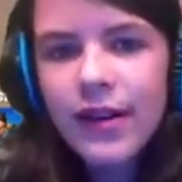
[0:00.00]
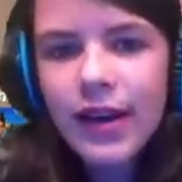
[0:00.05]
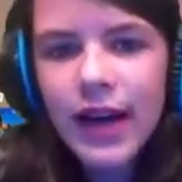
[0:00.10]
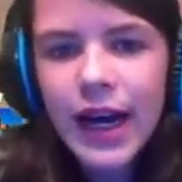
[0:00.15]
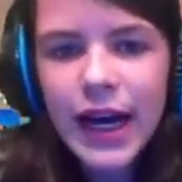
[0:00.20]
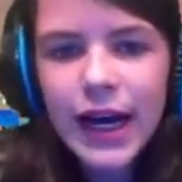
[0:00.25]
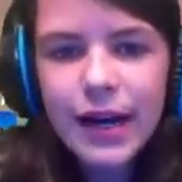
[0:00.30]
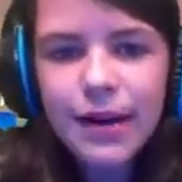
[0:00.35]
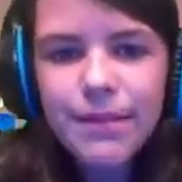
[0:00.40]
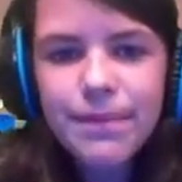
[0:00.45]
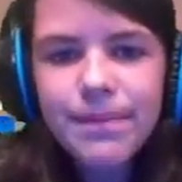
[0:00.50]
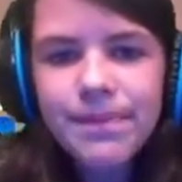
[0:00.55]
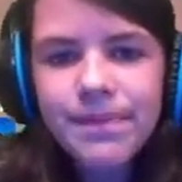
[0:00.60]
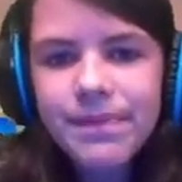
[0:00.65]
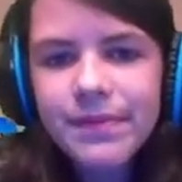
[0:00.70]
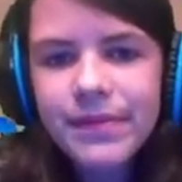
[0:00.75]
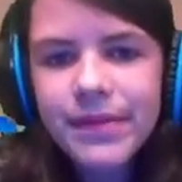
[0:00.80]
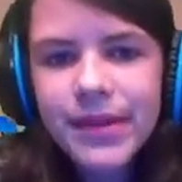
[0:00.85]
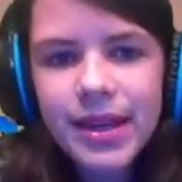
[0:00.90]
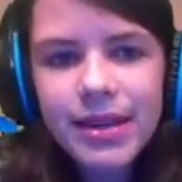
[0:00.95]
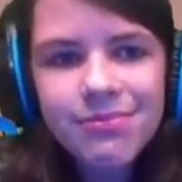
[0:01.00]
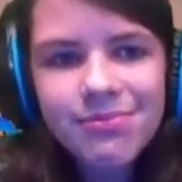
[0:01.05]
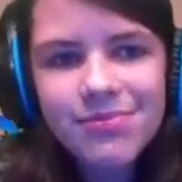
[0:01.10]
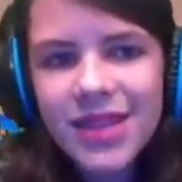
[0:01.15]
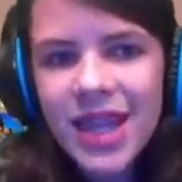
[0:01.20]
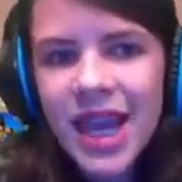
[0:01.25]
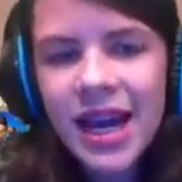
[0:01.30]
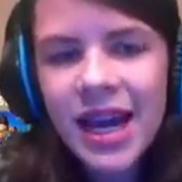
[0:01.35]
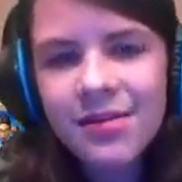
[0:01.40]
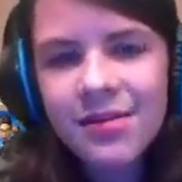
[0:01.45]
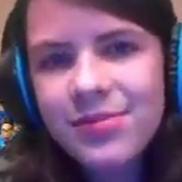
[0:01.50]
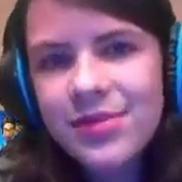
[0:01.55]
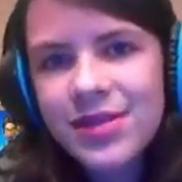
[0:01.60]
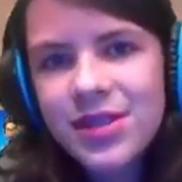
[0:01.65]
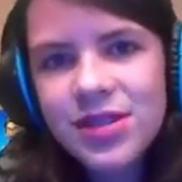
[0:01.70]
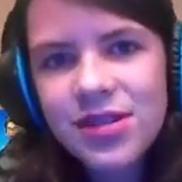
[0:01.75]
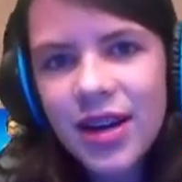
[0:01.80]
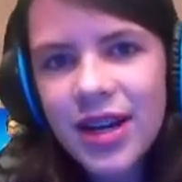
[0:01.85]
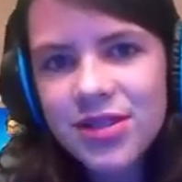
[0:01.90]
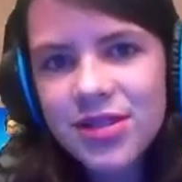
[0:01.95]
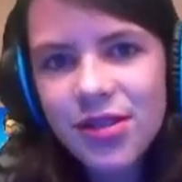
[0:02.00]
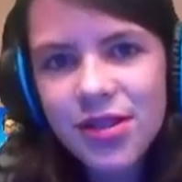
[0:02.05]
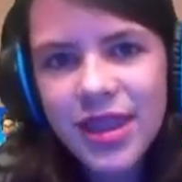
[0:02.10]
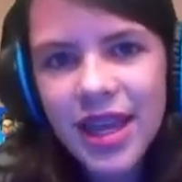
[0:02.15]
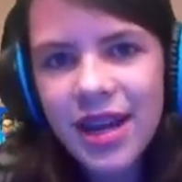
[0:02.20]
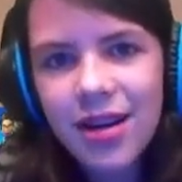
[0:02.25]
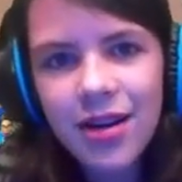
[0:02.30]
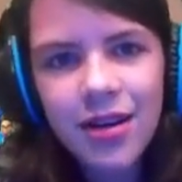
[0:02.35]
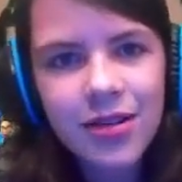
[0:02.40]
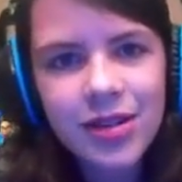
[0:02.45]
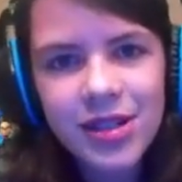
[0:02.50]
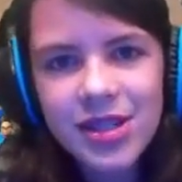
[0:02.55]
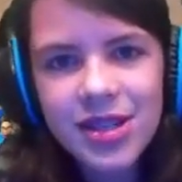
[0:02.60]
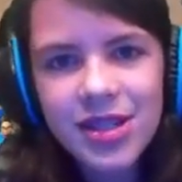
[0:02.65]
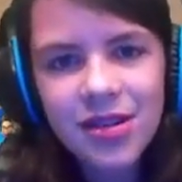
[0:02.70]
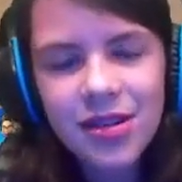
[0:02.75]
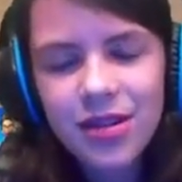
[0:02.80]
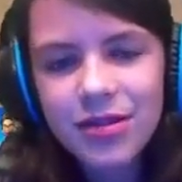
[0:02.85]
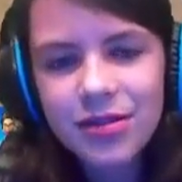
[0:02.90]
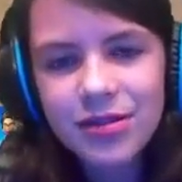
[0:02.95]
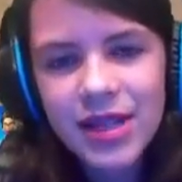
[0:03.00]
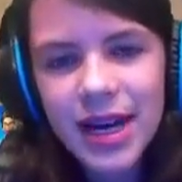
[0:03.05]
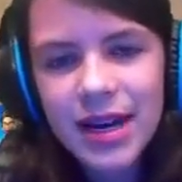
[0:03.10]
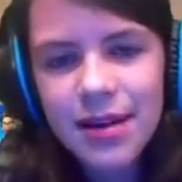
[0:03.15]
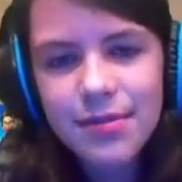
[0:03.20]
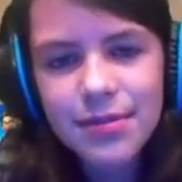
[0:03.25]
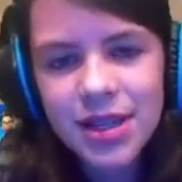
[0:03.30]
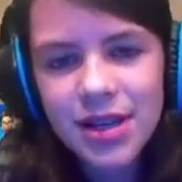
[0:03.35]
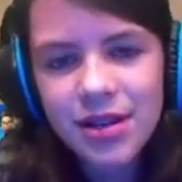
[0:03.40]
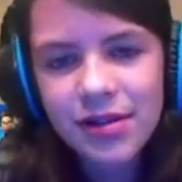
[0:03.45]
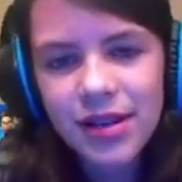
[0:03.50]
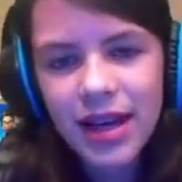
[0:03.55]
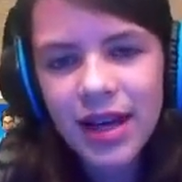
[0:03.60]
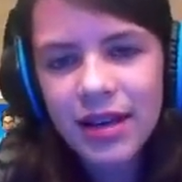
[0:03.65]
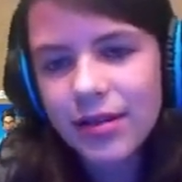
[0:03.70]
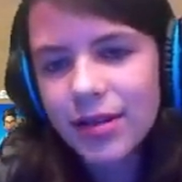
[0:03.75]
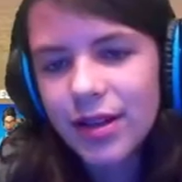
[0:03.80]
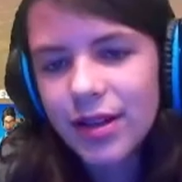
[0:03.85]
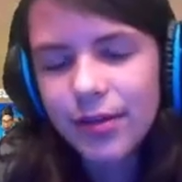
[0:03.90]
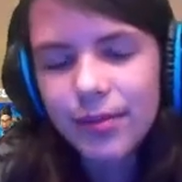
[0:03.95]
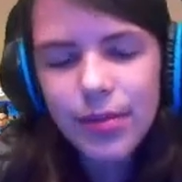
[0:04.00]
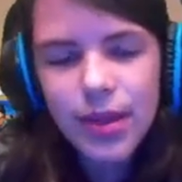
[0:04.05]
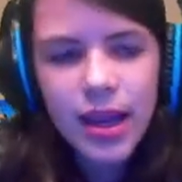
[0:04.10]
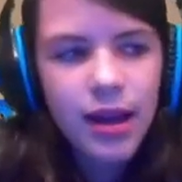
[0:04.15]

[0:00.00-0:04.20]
Yeah, try to sort that out into your own time zone. I don't know.